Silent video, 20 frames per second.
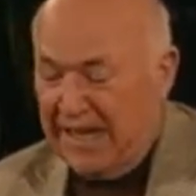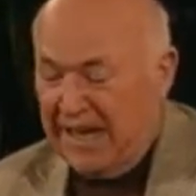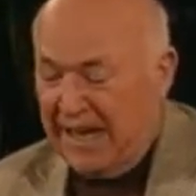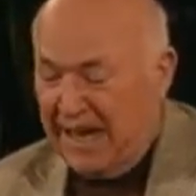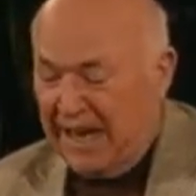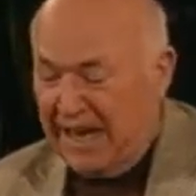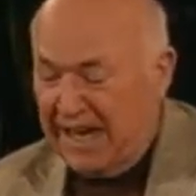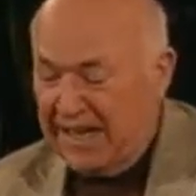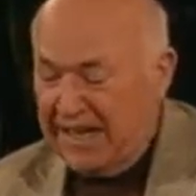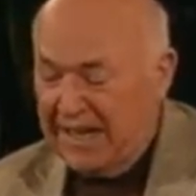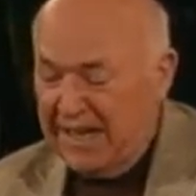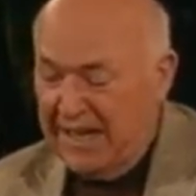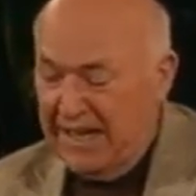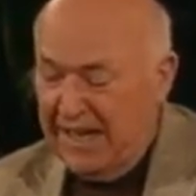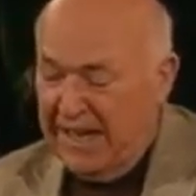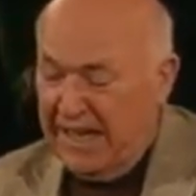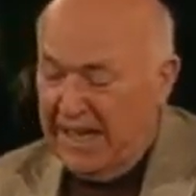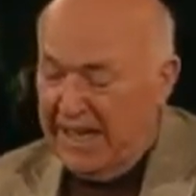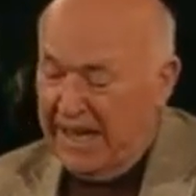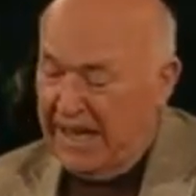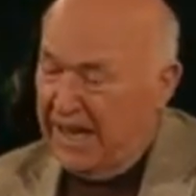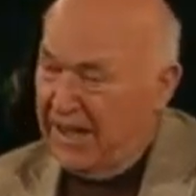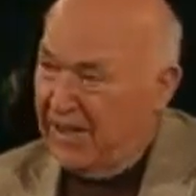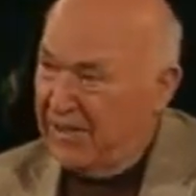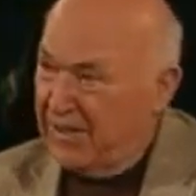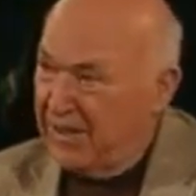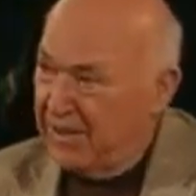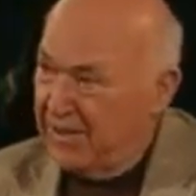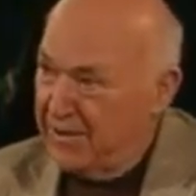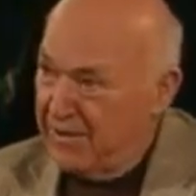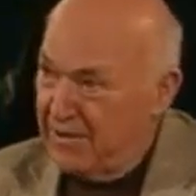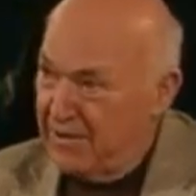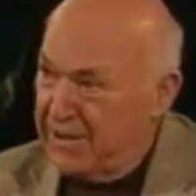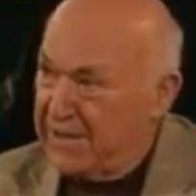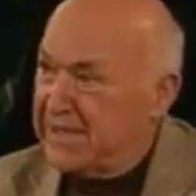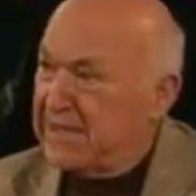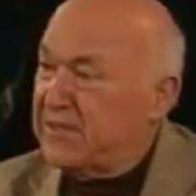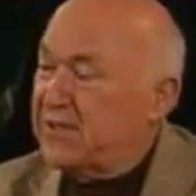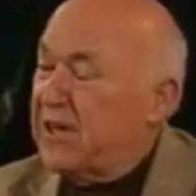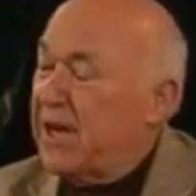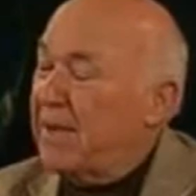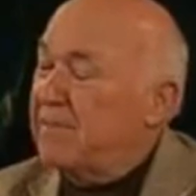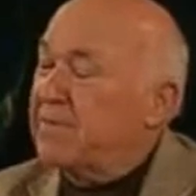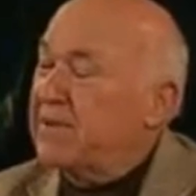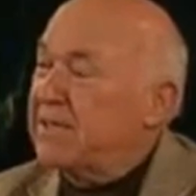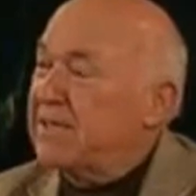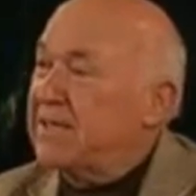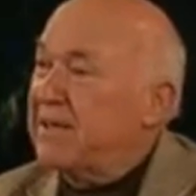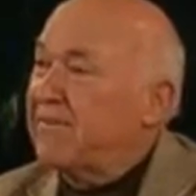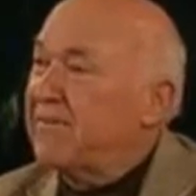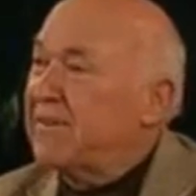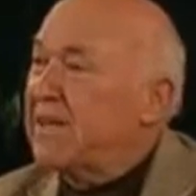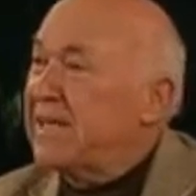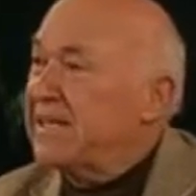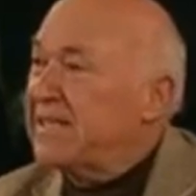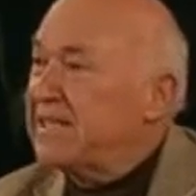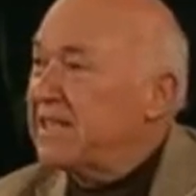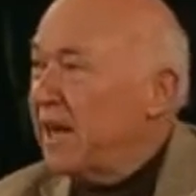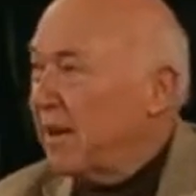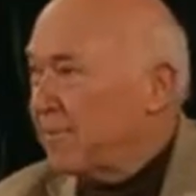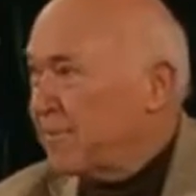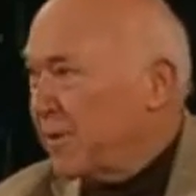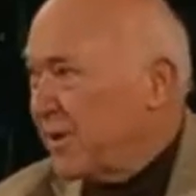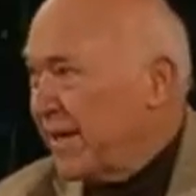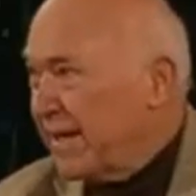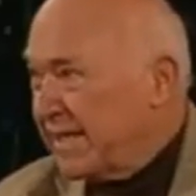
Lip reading: on chapter 17, chapter